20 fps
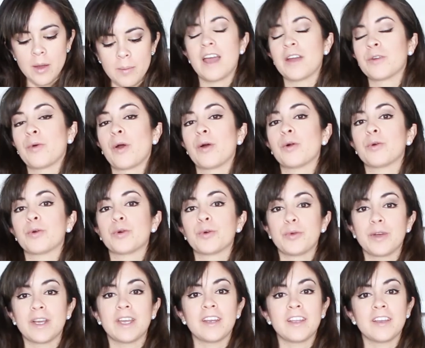And while we're
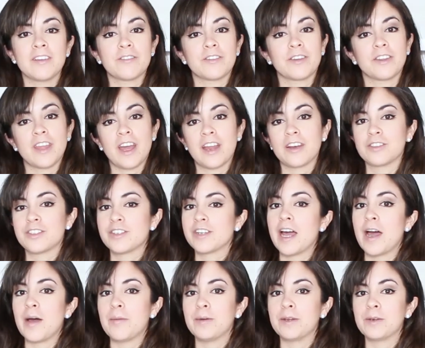waiting for that to
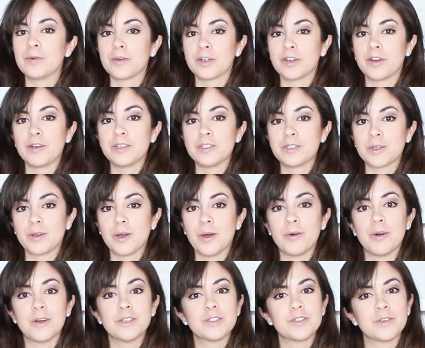happen, we're going to go
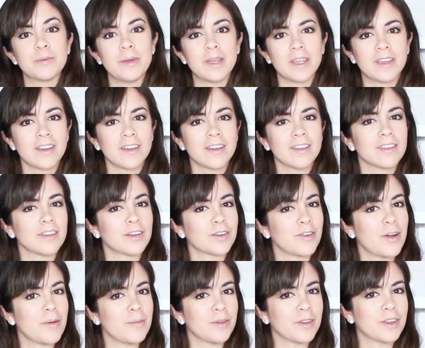on to making the
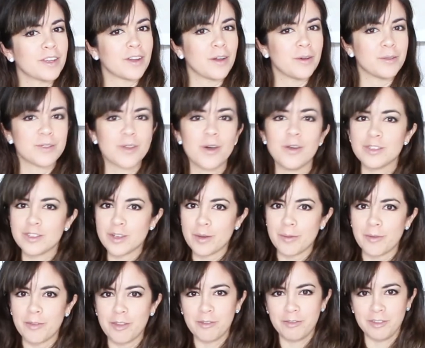crumble that goes on top
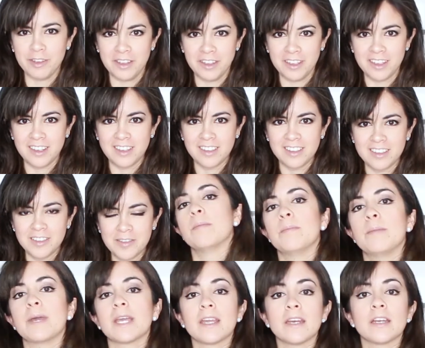of the filling.
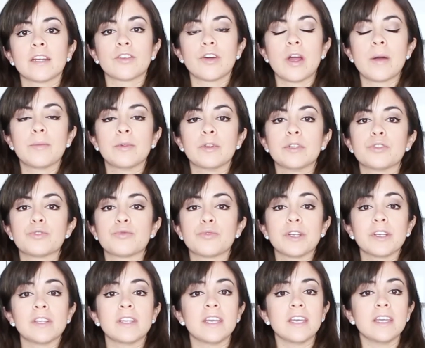Making a crumble is
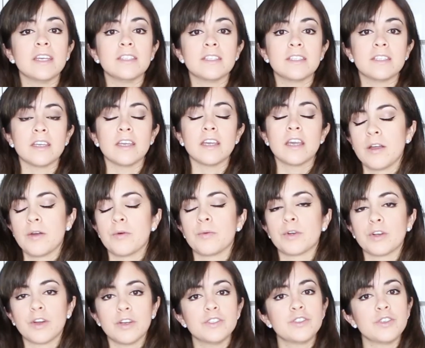really easy.
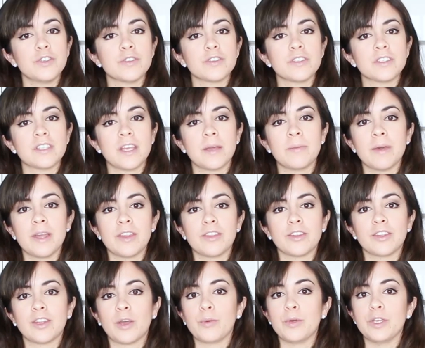We're going to use the same
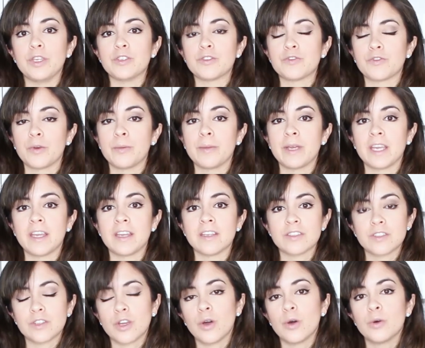method that we use for making
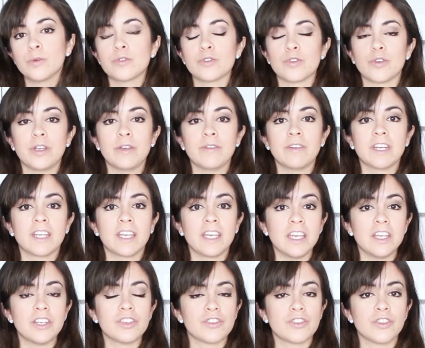scones or even a
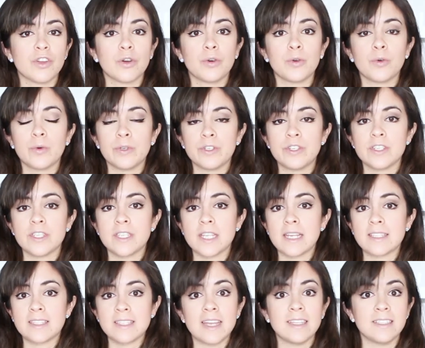quiche dough, which is
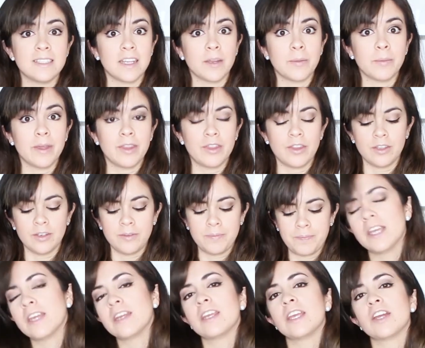a sanding method.
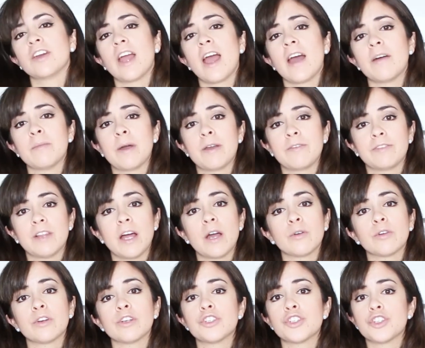In here I have my
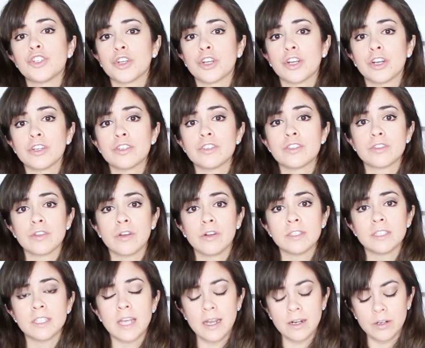flour, sugar,
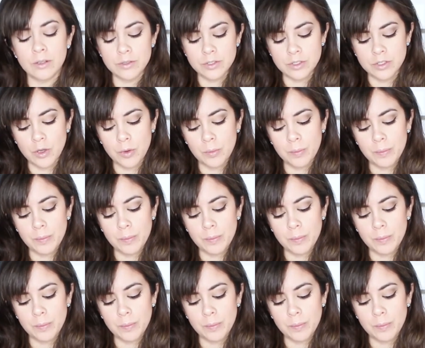salt, and also